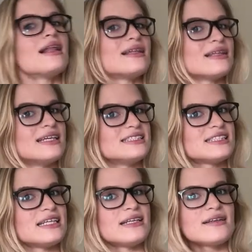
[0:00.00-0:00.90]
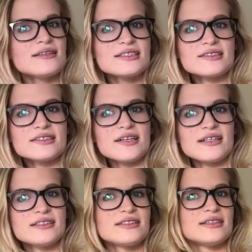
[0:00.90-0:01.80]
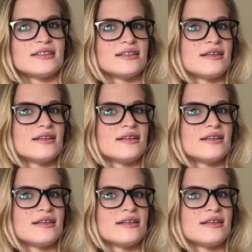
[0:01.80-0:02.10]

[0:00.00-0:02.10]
Listen, so scrunch,